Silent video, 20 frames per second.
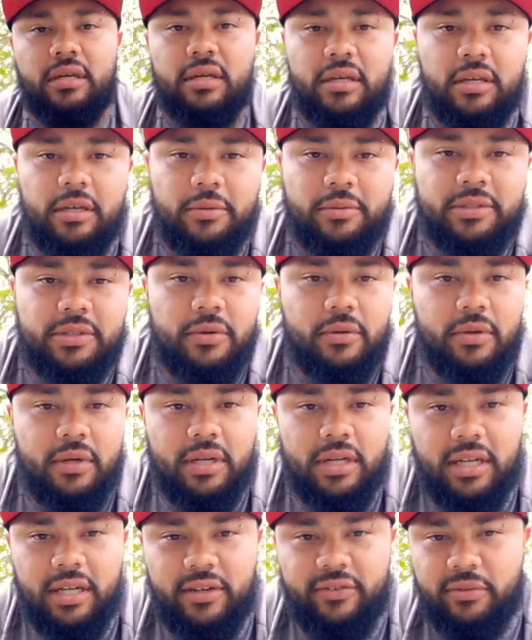Hey, what's
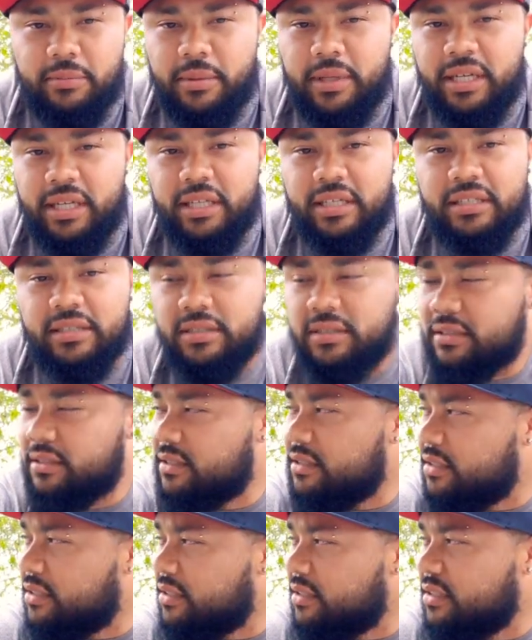going on, everybody?
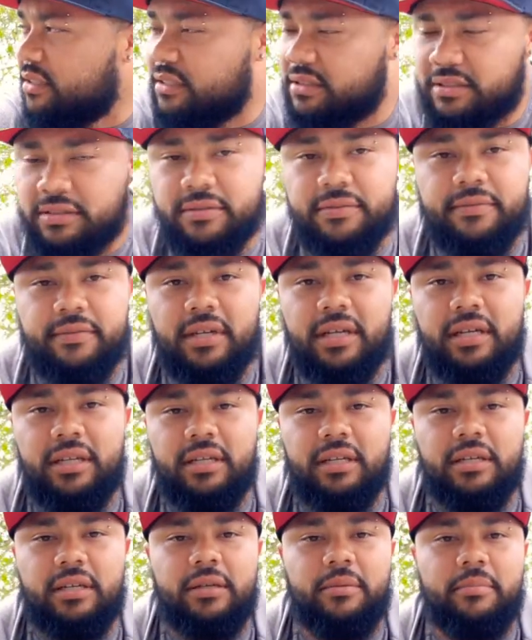This is Fred
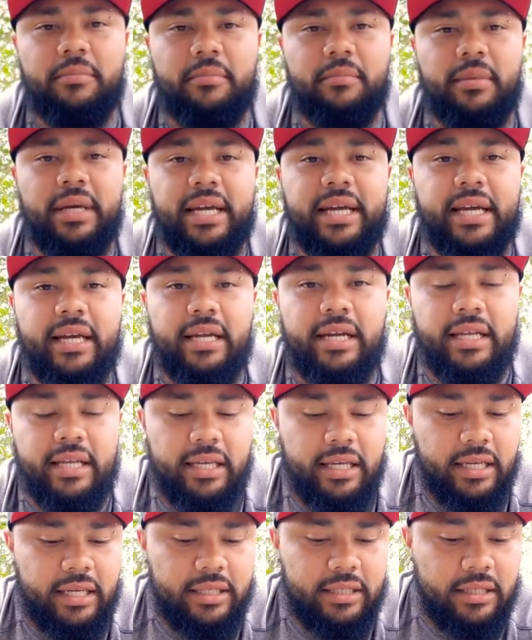here, back at it
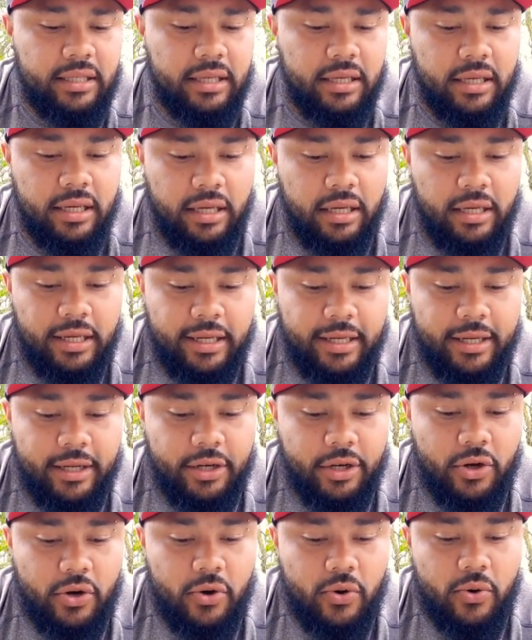again.
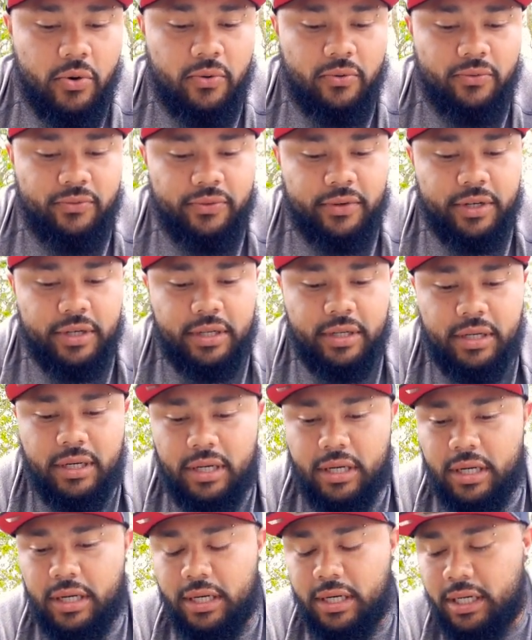Gonna go over
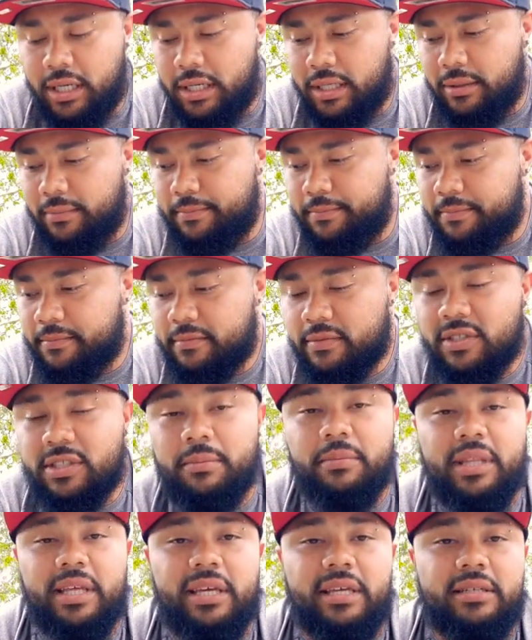
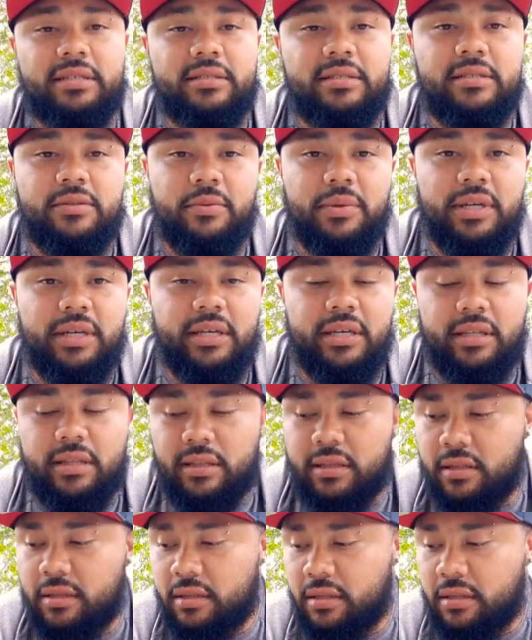some things with,